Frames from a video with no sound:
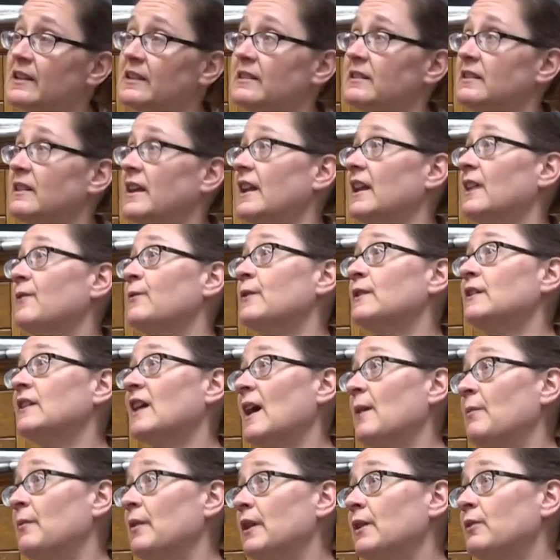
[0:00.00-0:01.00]
that every
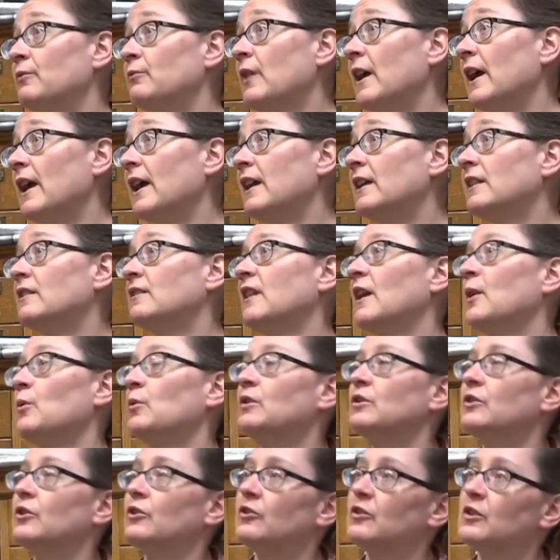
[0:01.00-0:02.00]
time that it rained, they
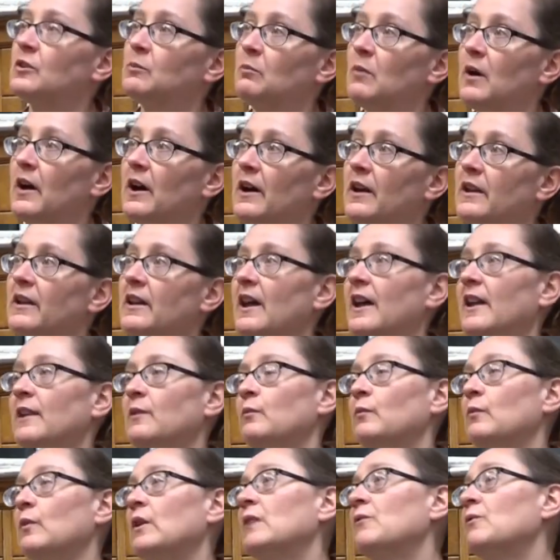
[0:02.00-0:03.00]
would turn to mud,
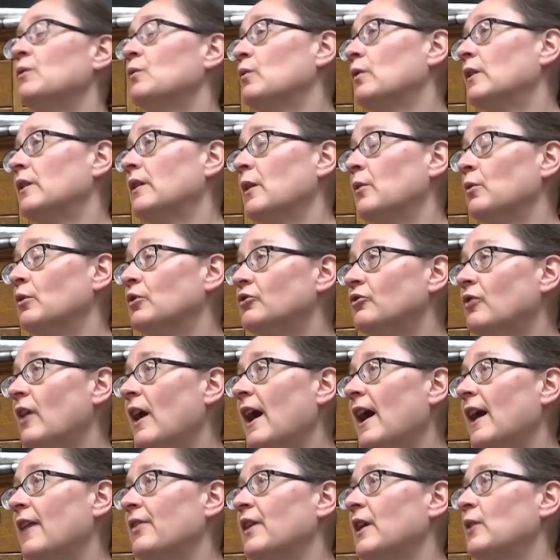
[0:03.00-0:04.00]
and even when they were
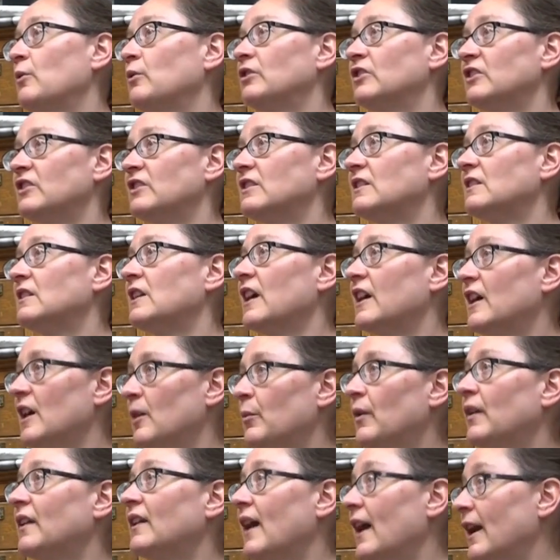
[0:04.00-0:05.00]
dry, they would just kick
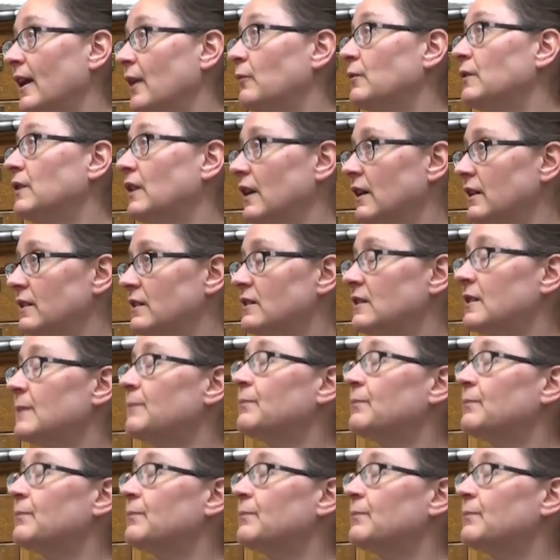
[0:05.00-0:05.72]
up a lot of dust.